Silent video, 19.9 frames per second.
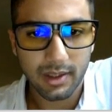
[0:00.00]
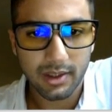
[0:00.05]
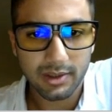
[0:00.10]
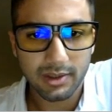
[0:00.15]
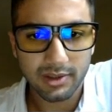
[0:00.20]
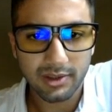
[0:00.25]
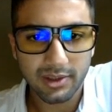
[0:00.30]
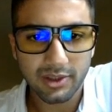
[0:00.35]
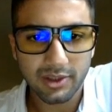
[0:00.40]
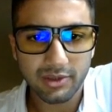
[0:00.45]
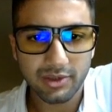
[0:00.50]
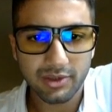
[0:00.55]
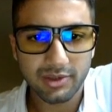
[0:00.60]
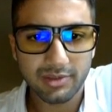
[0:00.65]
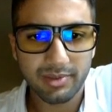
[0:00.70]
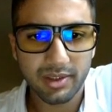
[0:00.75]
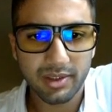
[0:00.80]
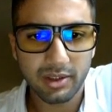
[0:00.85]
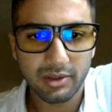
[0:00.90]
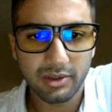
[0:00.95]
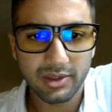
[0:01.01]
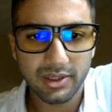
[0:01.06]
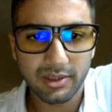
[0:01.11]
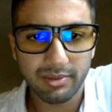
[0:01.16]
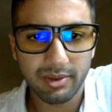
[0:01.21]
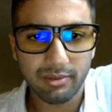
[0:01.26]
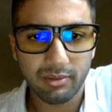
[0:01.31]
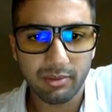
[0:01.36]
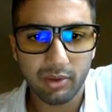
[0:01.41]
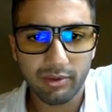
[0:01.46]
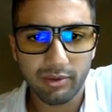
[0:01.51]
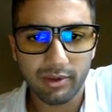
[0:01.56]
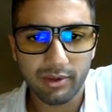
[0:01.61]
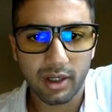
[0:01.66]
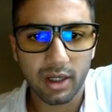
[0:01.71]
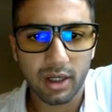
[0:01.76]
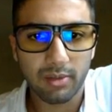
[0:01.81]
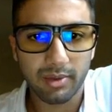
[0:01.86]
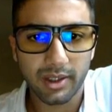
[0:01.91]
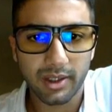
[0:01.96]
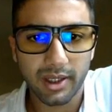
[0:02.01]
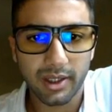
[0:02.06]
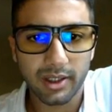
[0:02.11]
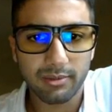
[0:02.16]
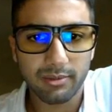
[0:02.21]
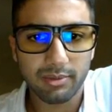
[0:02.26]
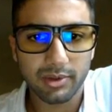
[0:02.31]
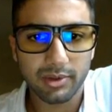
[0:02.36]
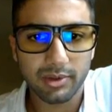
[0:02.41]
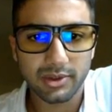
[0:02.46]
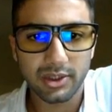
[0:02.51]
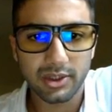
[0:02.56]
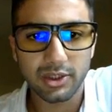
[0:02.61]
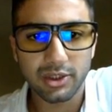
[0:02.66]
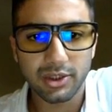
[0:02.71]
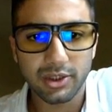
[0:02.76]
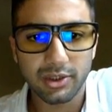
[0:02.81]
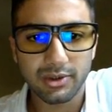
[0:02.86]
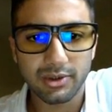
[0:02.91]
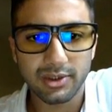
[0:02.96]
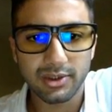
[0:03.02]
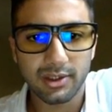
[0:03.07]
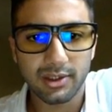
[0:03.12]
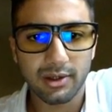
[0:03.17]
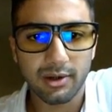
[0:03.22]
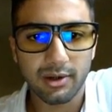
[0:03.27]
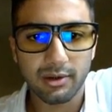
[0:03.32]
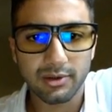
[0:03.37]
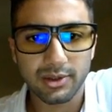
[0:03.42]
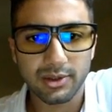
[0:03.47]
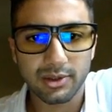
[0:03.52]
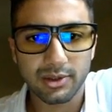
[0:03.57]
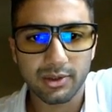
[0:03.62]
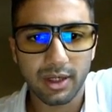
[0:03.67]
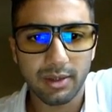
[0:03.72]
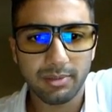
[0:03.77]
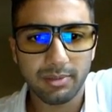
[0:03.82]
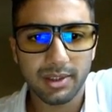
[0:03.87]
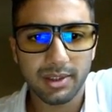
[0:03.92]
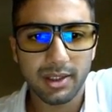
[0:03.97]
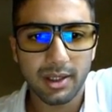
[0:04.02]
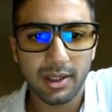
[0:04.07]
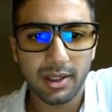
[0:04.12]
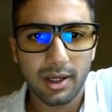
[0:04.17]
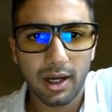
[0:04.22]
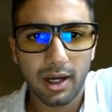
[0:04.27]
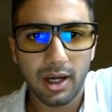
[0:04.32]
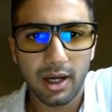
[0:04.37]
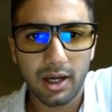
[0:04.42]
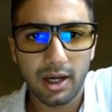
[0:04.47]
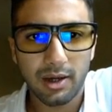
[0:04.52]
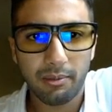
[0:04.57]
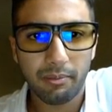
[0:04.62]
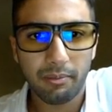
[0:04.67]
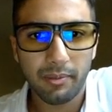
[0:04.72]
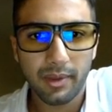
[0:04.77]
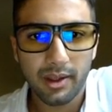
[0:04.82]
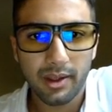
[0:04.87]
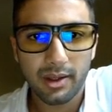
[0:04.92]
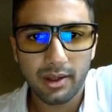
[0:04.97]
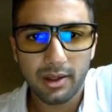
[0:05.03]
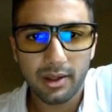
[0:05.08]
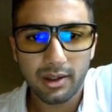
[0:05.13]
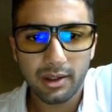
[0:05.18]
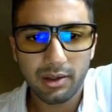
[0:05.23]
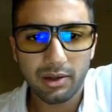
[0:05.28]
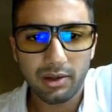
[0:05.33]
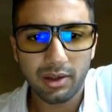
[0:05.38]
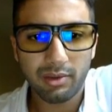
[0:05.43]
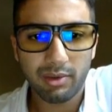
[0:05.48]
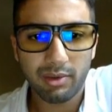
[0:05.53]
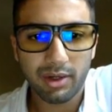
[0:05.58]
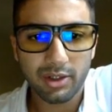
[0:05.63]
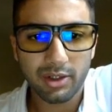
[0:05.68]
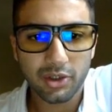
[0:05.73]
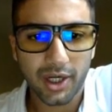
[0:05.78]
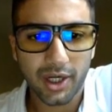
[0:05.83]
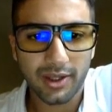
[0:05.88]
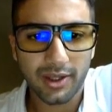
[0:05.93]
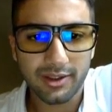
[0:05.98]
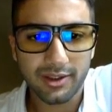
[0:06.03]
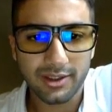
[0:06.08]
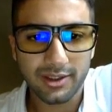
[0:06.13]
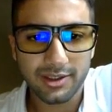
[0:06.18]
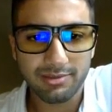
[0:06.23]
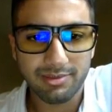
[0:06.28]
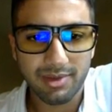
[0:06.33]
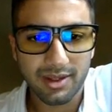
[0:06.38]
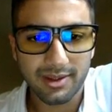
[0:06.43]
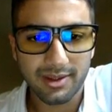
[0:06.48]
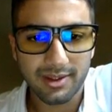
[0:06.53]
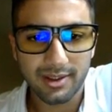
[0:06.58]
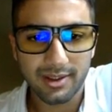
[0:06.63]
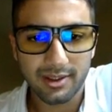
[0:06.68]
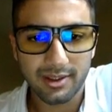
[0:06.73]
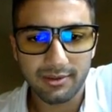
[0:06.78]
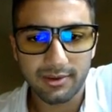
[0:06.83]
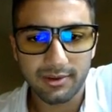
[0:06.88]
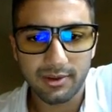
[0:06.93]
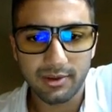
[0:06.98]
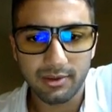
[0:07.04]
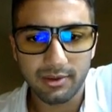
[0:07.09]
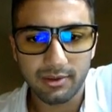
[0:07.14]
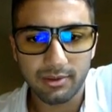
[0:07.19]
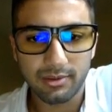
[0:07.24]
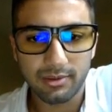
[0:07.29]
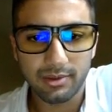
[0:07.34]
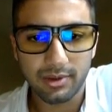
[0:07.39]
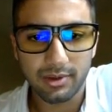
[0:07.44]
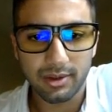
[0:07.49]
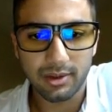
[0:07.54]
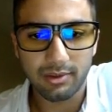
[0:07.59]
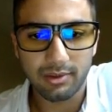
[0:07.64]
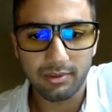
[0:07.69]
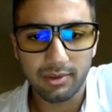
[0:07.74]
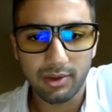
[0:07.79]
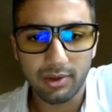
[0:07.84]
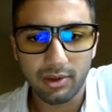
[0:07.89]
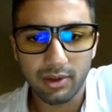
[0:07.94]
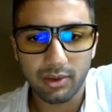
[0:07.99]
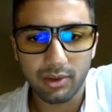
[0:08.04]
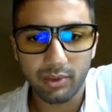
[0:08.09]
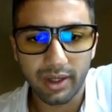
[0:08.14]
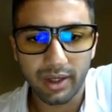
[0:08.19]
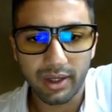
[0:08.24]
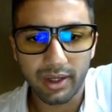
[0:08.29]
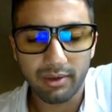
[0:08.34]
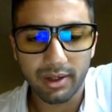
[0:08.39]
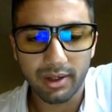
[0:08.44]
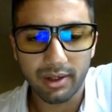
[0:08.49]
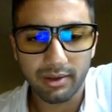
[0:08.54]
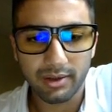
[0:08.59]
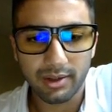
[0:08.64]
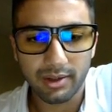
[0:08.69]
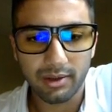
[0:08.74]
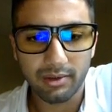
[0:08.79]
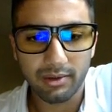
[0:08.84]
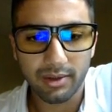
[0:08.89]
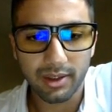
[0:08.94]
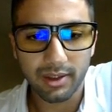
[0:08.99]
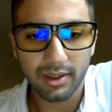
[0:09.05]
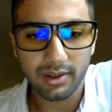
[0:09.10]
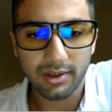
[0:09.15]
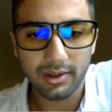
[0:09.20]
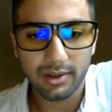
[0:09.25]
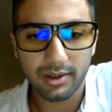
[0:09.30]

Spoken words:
So this one's using a bit more of a complicated procedure using their own script. You'd only want to try this method if you know your way around coding.